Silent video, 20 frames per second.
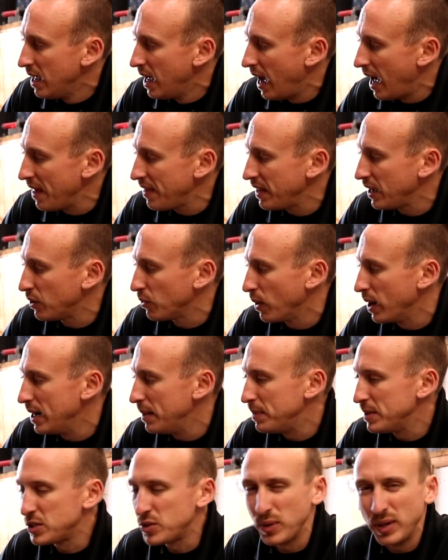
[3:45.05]
I think right
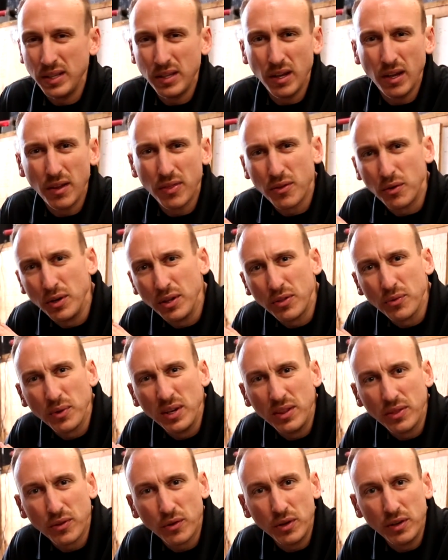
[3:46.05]
between the 33
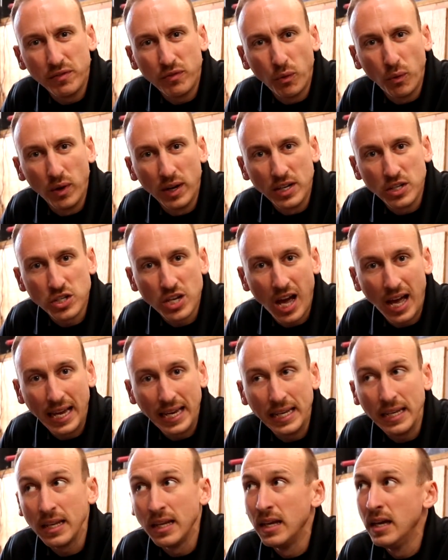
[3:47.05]
and 34 inch
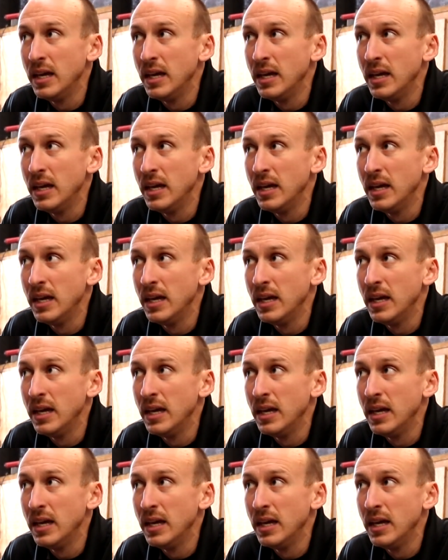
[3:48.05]
height.